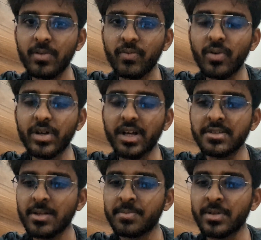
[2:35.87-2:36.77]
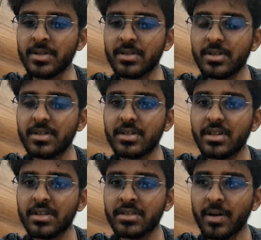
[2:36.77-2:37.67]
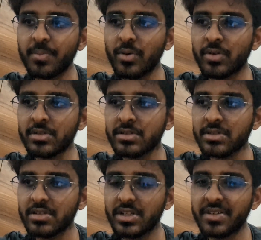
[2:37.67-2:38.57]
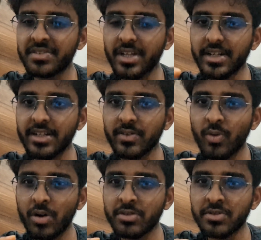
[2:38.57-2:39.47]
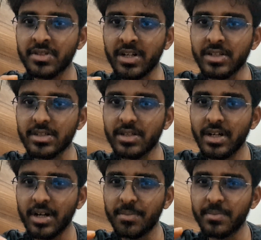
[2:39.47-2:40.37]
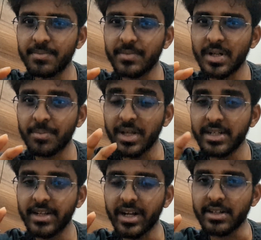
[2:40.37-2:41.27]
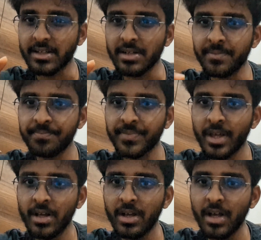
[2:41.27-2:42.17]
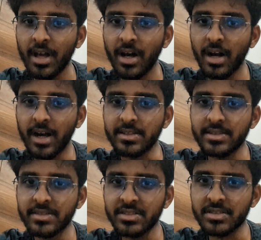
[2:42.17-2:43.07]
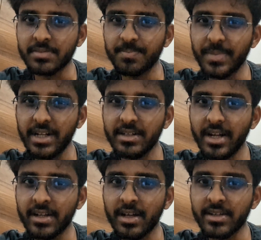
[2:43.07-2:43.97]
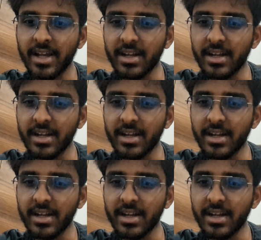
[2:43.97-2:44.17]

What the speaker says: For example, suppose if sender wants to send a big data, and this big data